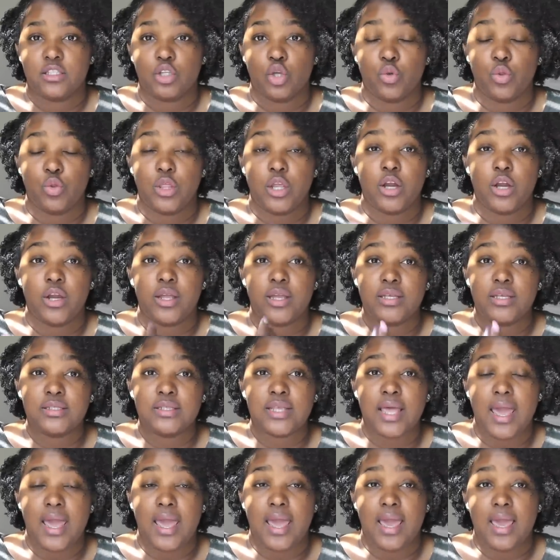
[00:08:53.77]
So there is
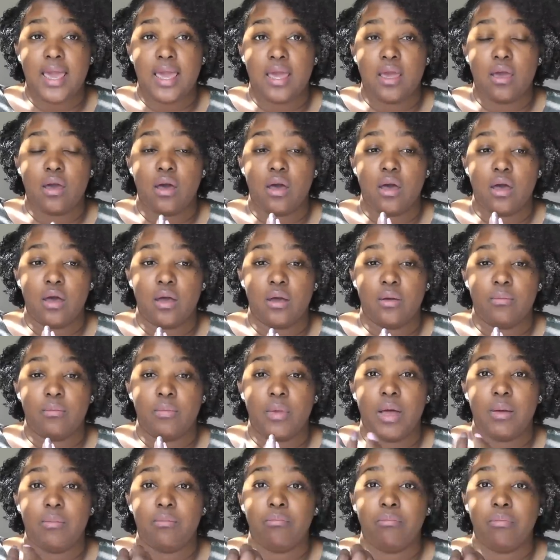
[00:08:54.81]
a
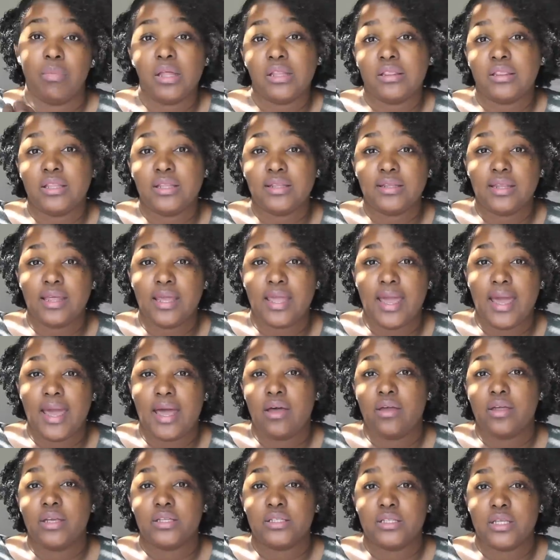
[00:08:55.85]
um, monthly
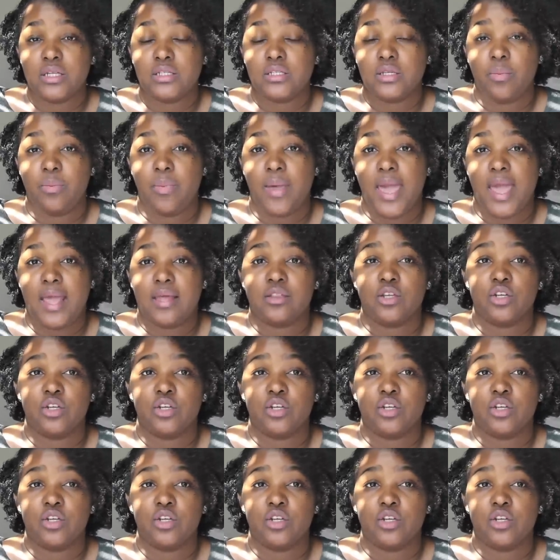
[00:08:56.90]
layout extension pack.